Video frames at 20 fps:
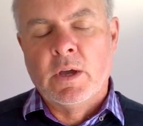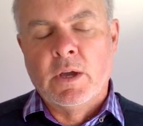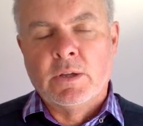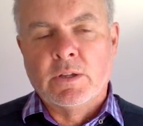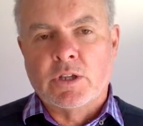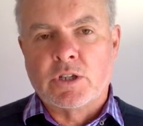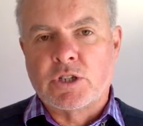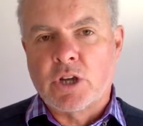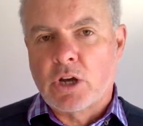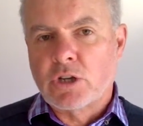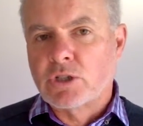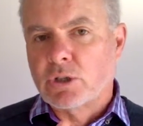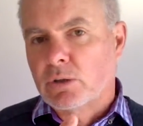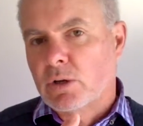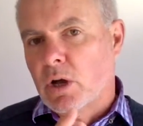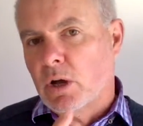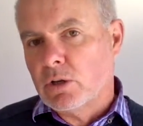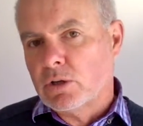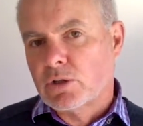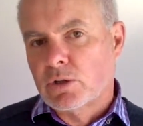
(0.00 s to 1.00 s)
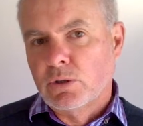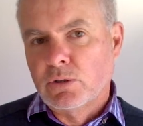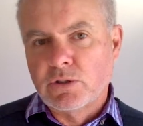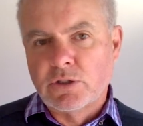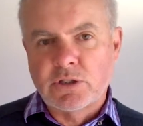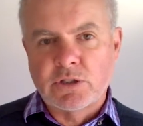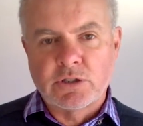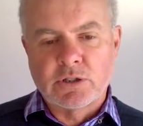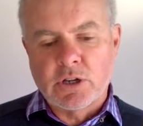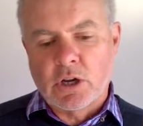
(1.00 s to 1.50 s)
The social, cultural,
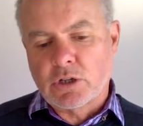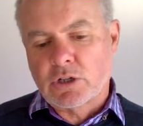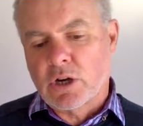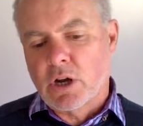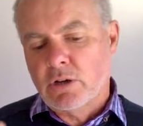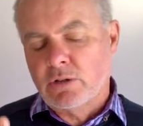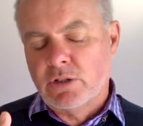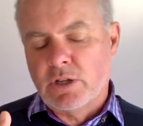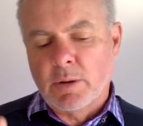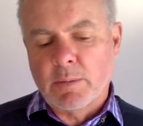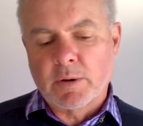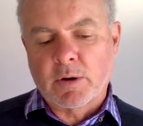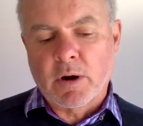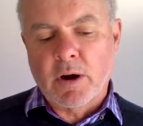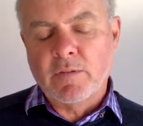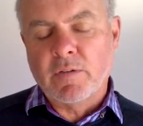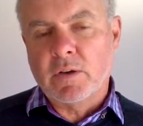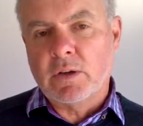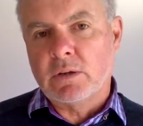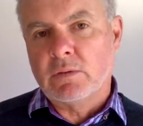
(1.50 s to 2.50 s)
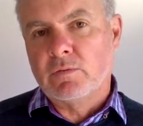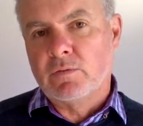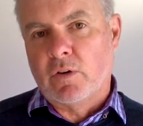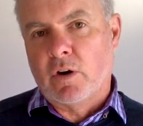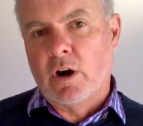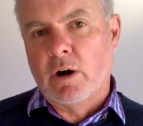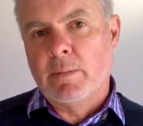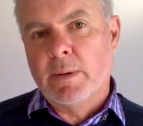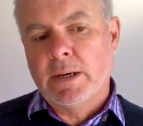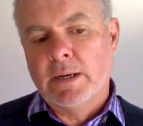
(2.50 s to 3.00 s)
socio-demographic
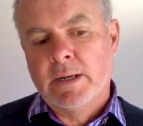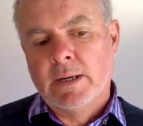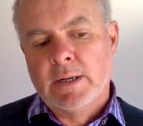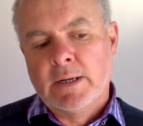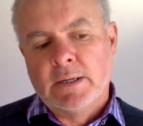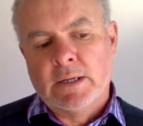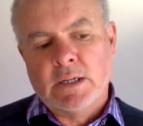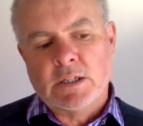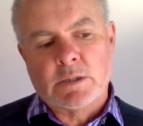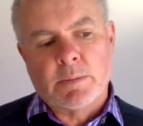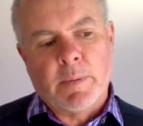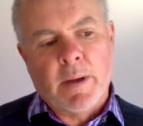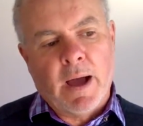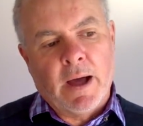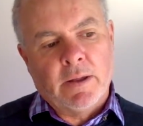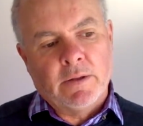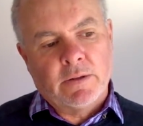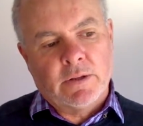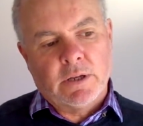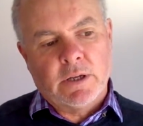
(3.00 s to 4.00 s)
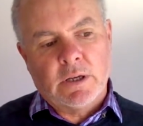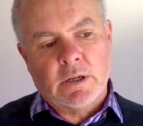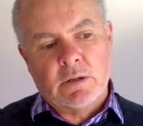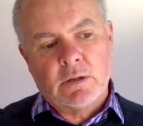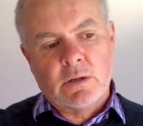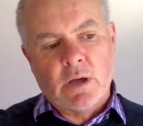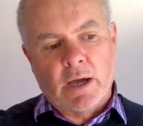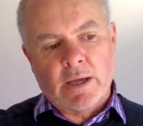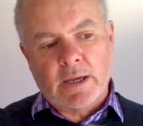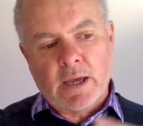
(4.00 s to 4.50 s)
environment is about the
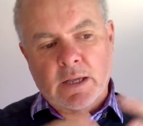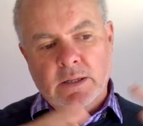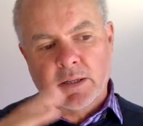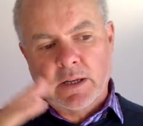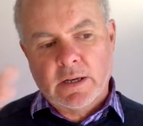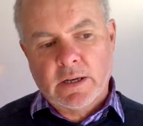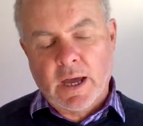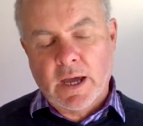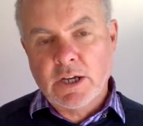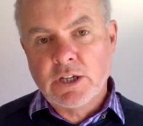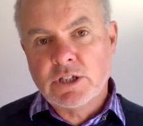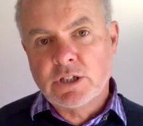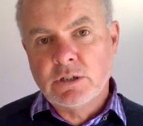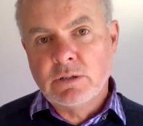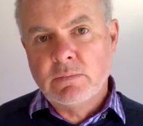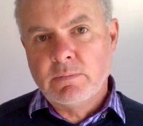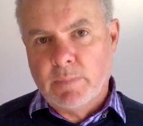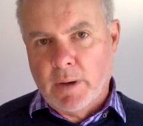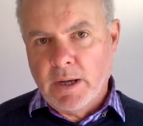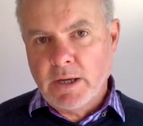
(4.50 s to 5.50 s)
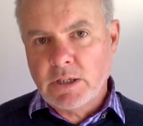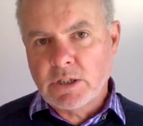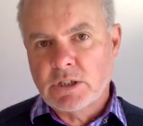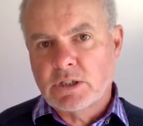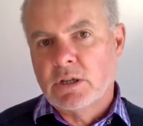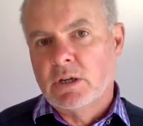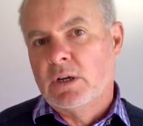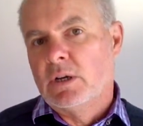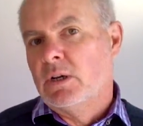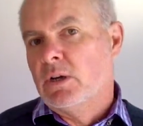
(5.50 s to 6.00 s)
nation
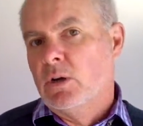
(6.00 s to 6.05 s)
based.